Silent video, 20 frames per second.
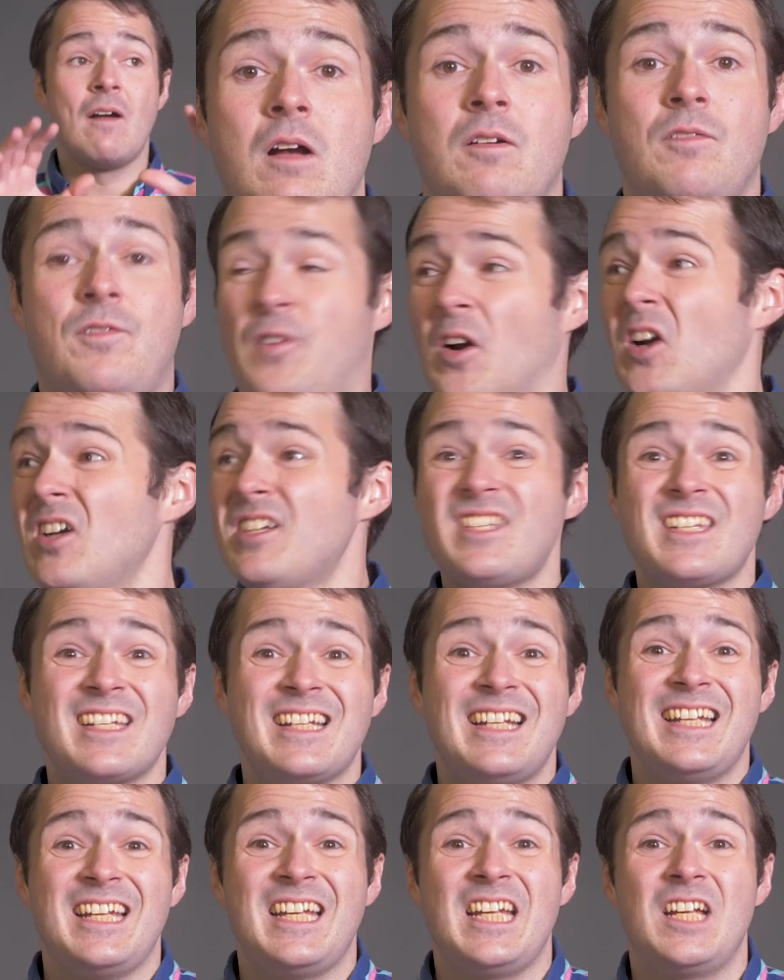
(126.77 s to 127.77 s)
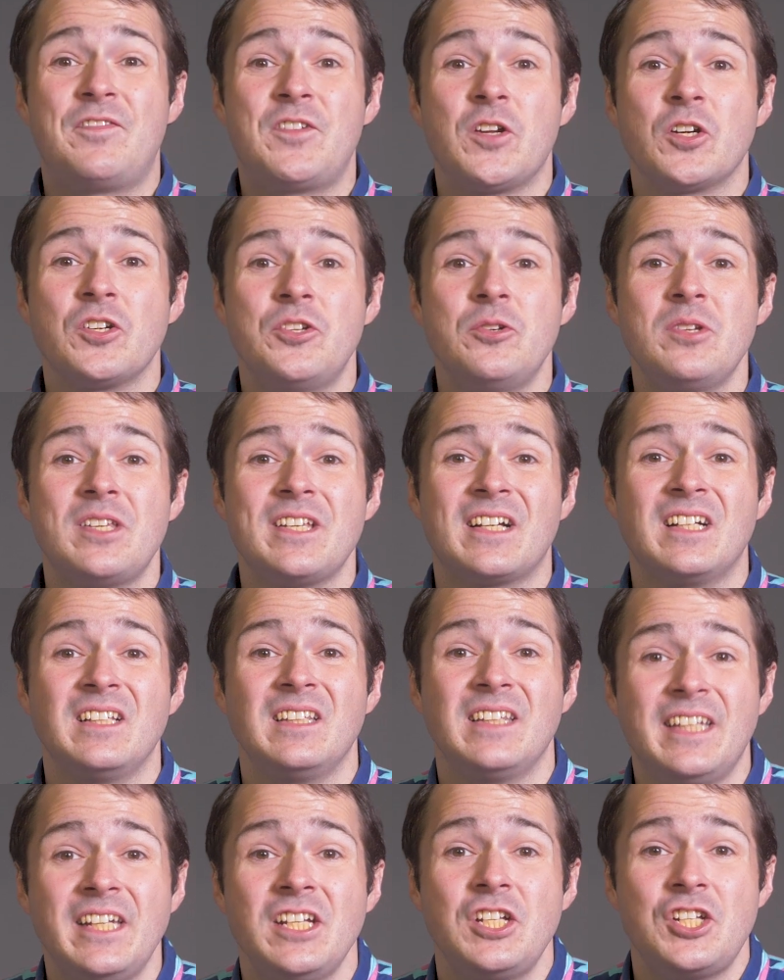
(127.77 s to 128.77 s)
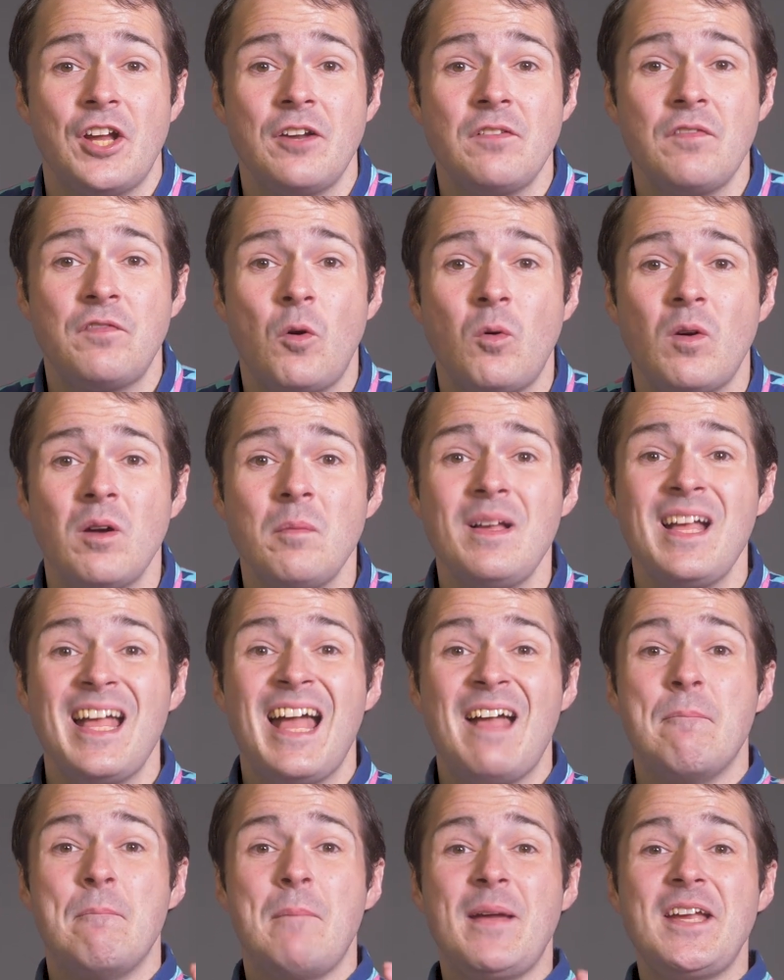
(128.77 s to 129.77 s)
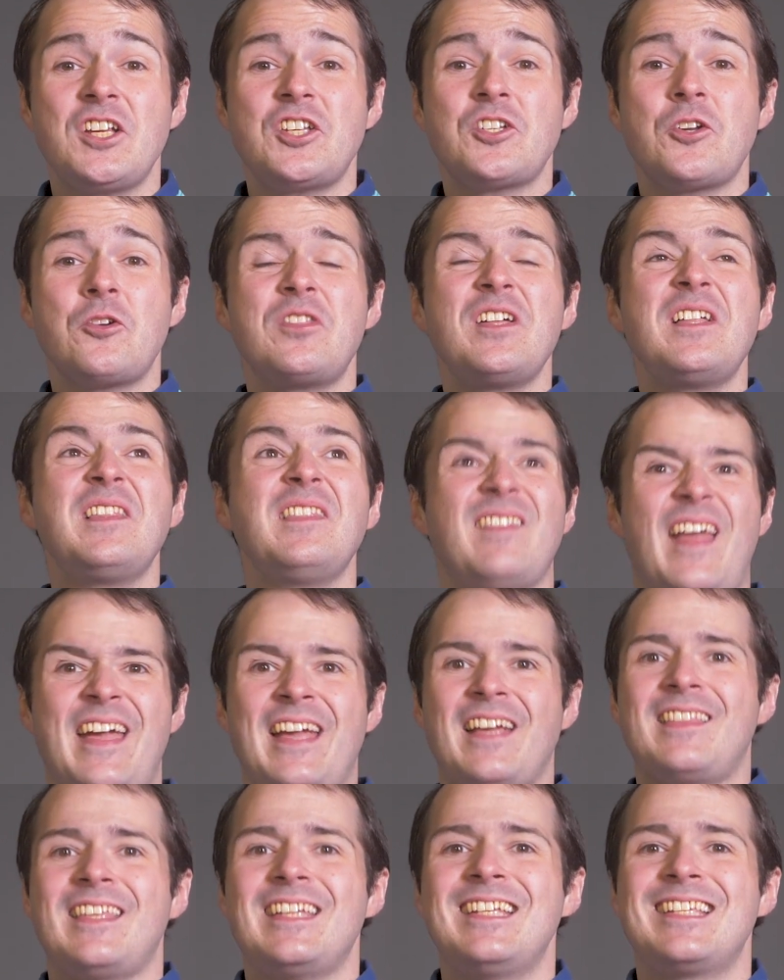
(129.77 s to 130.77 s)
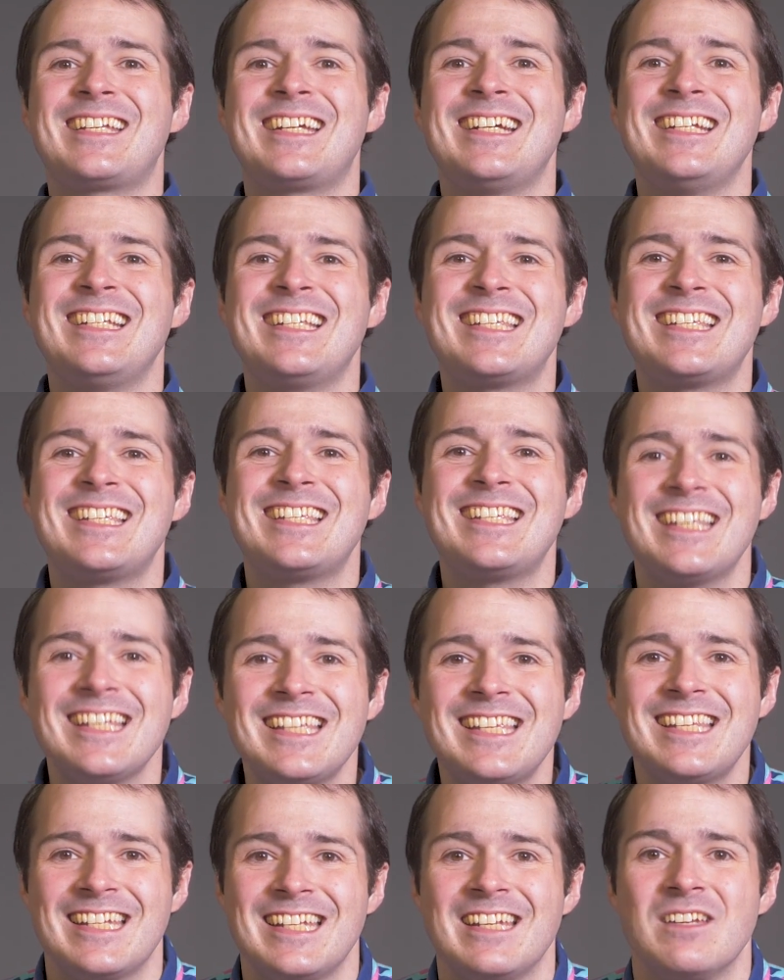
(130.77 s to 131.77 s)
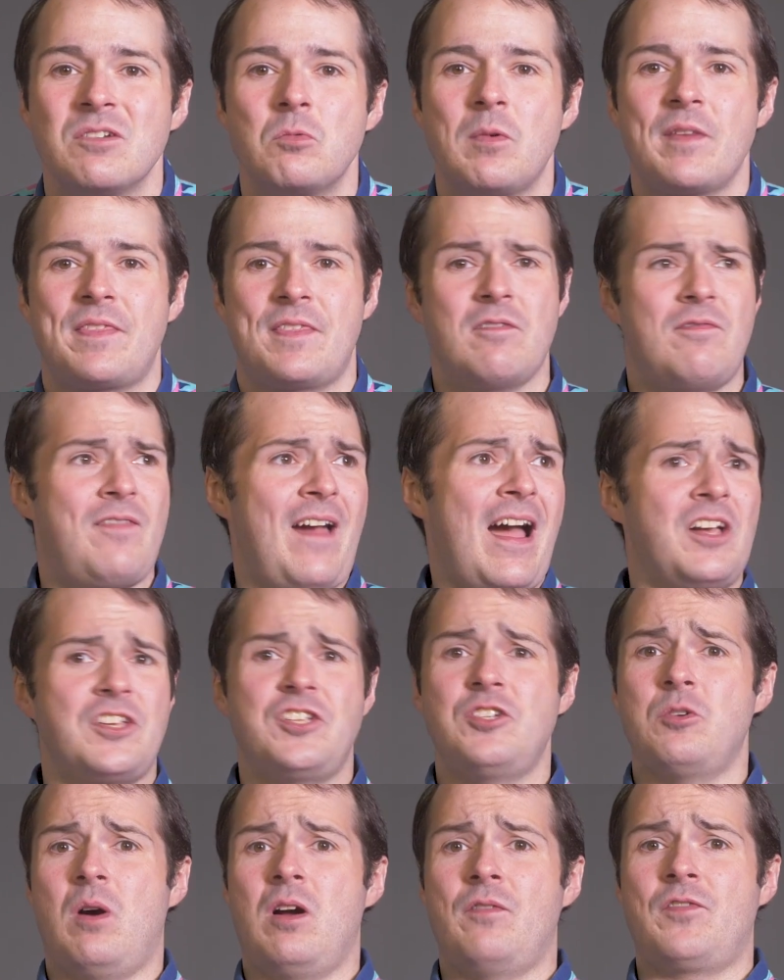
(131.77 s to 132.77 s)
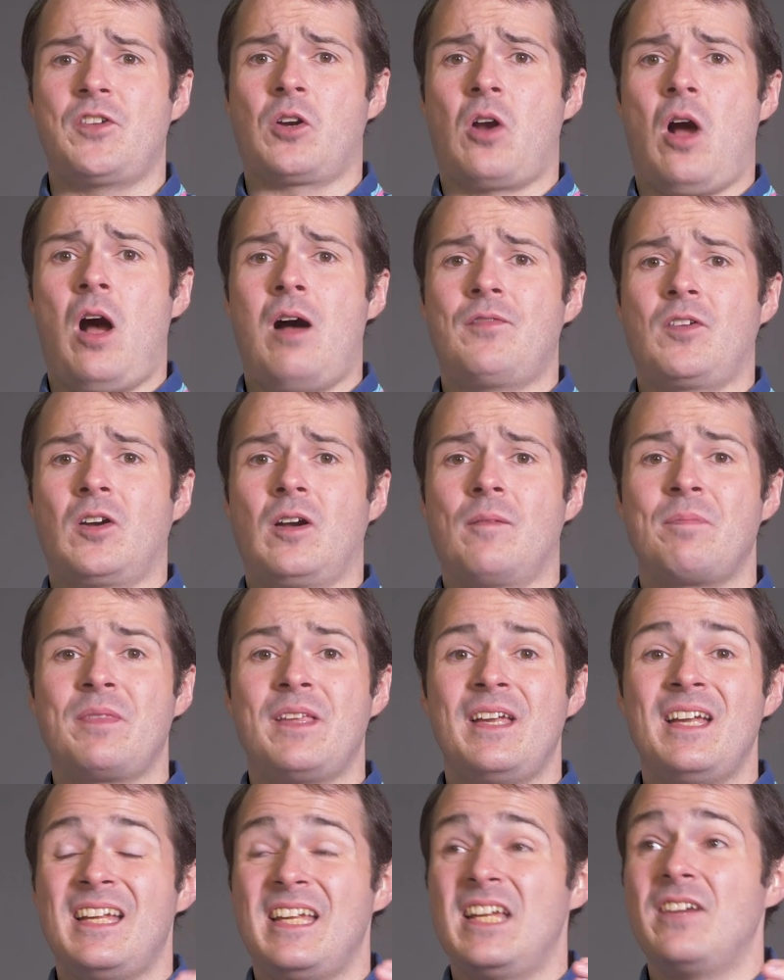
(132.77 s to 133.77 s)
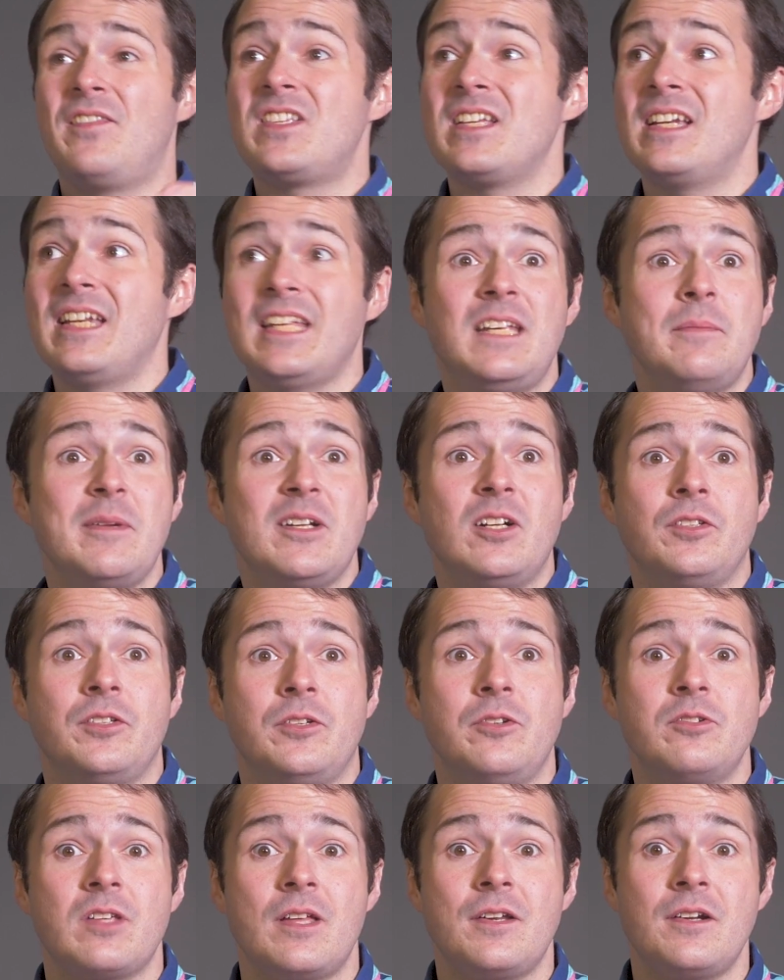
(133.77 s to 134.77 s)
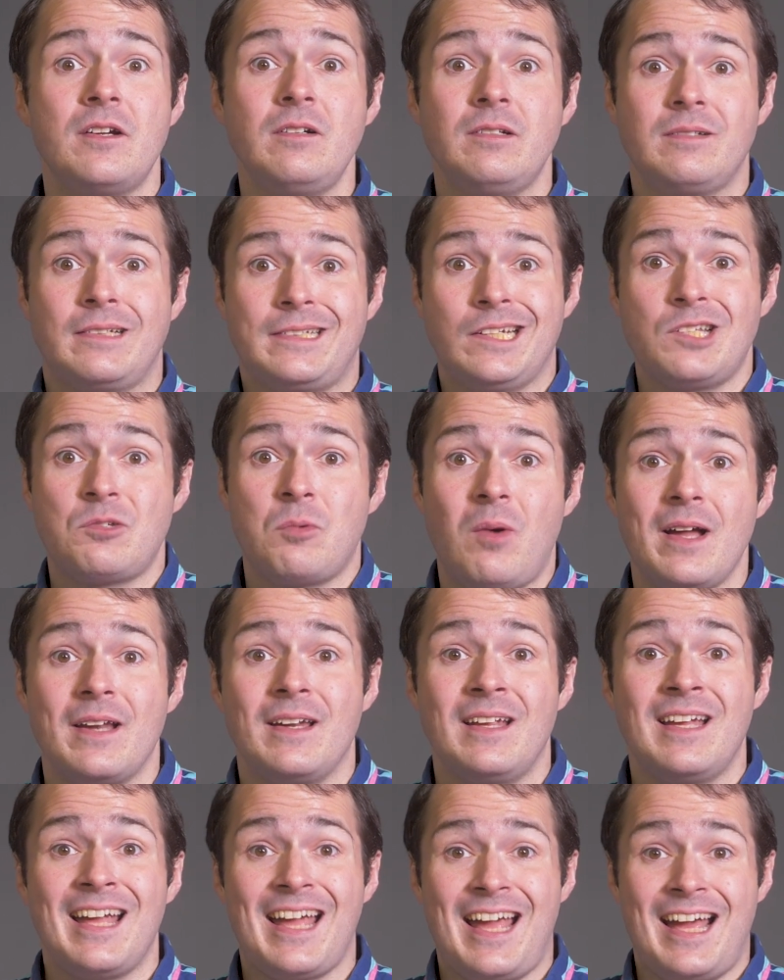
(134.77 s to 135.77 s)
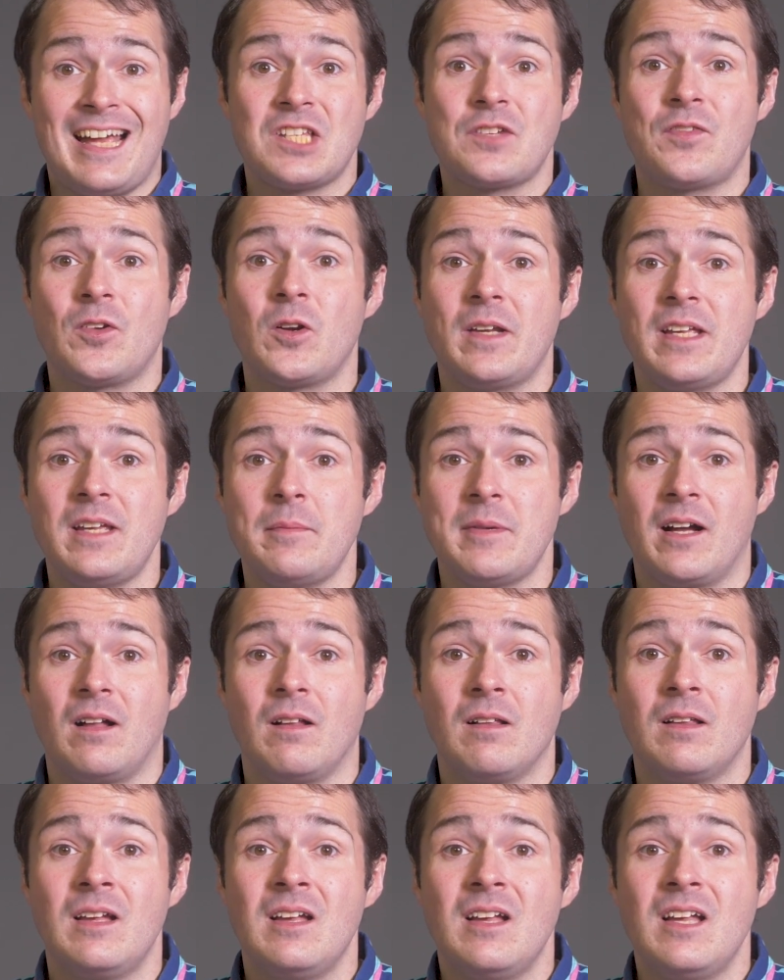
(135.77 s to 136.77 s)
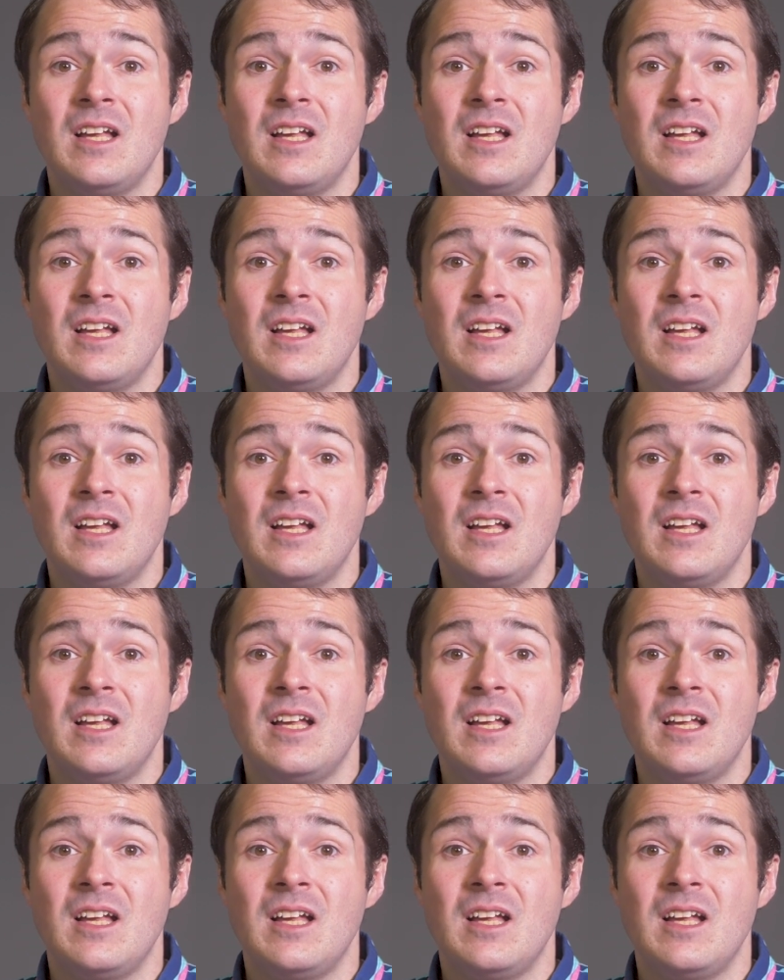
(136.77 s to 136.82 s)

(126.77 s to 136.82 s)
First, if you're using a lead gen form, make sure the length is consistent with the value of your offer. If it's an email newsletter, guess what? Ask for an email.